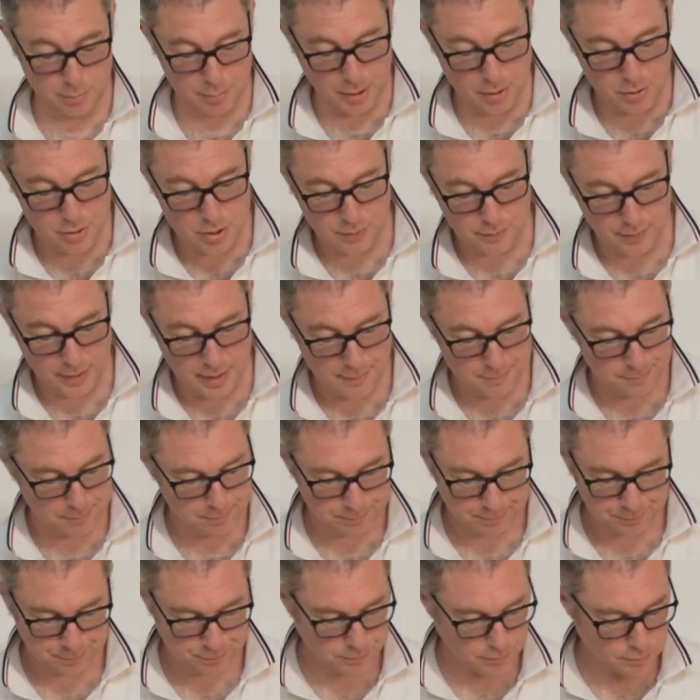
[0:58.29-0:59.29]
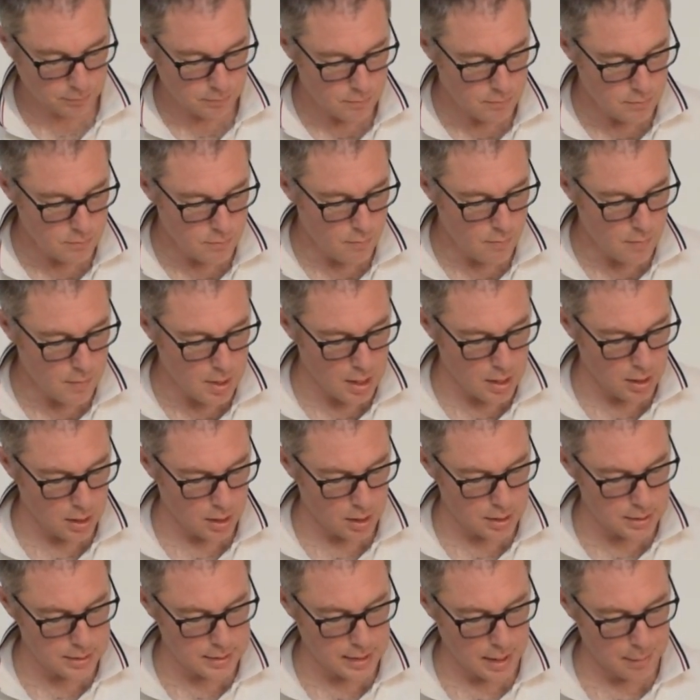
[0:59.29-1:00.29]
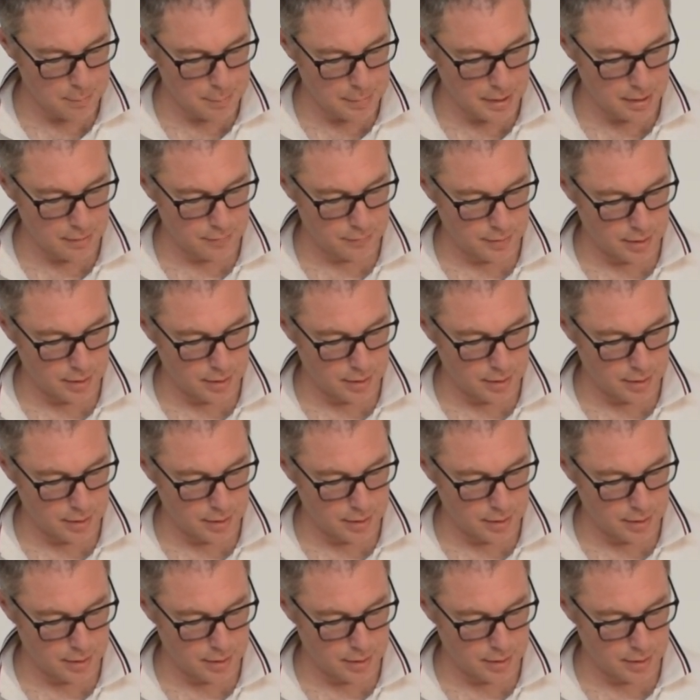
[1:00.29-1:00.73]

up beautifully, like I say, a bit